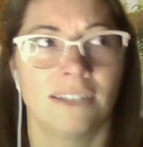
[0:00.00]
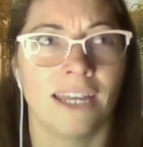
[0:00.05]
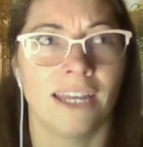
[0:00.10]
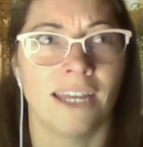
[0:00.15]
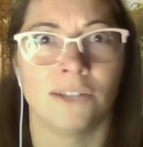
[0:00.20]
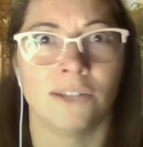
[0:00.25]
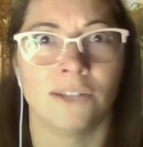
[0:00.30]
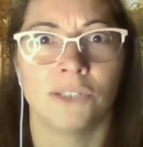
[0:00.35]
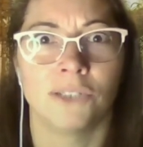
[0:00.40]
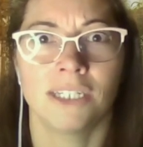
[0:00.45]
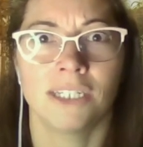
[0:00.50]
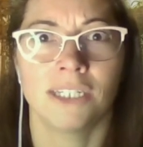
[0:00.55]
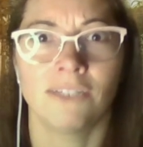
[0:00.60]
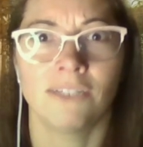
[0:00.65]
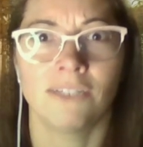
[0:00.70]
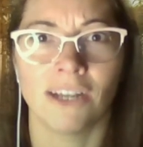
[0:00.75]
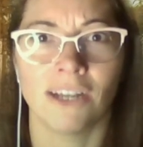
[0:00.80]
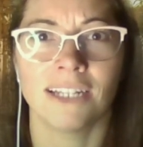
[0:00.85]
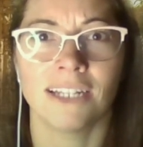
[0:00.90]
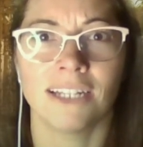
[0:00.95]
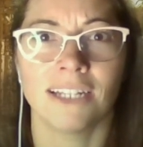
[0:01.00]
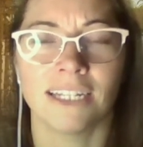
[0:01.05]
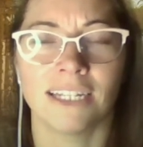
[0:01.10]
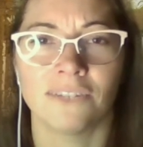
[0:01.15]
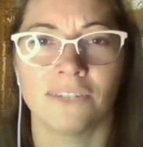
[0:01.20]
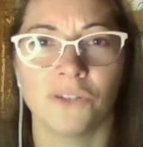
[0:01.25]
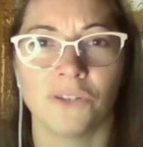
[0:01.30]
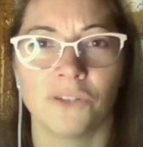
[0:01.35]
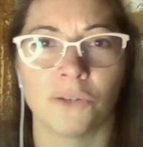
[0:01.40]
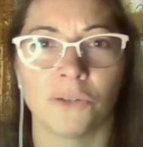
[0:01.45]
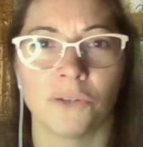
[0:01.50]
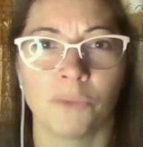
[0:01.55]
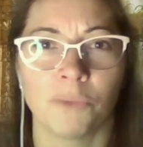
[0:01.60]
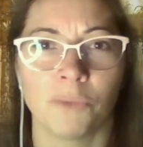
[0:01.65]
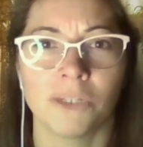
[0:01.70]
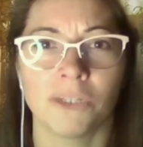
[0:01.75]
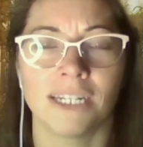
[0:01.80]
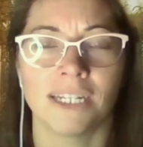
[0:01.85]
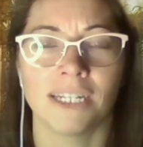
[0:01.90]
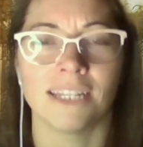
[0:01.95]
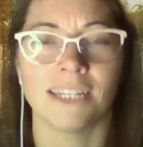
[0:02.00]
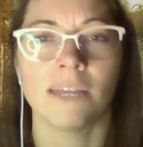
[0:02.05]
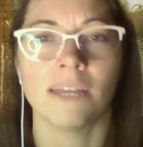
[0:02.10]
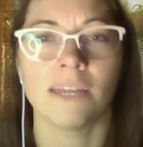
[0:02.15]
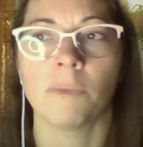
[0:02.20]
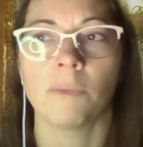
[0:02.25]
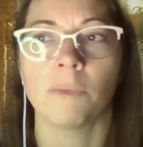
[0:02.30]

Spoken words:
energy, right? Like if you're putting it in there,